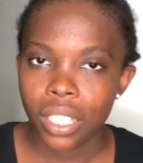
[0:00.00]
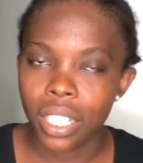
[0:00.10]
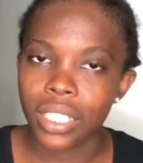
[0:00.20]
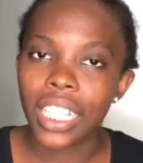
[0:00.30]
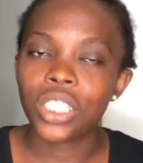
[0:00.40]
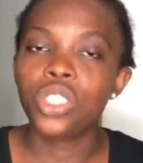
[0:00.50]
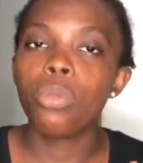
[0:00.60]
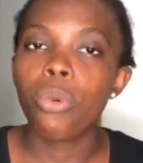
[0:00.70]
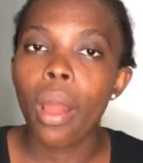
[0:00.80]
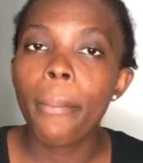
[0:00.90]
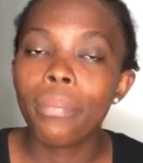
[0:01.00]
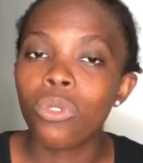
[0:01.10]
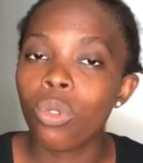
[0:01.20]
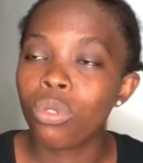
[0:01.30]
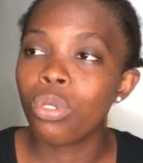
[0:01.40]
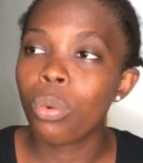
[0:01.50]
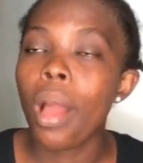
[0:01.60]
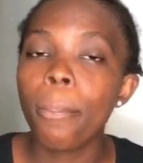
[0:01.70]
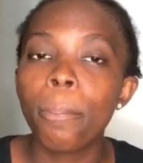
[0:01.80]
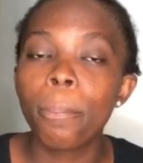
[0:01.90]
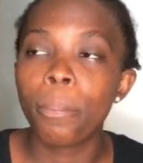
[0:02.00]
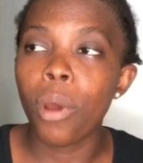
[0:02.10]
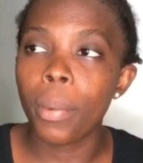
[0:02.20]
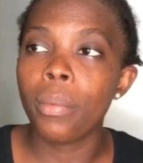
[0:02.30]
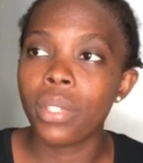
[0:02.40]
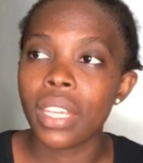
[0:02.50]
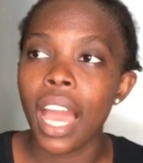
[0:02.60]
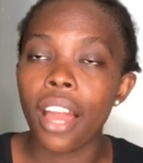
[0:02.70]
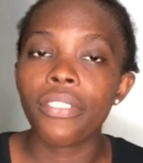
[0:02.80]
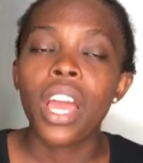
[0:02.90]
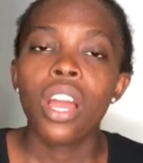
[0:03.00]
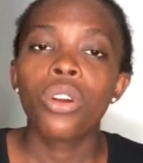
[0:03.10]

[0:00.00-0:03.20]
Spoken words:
Yes, that is the one problem we have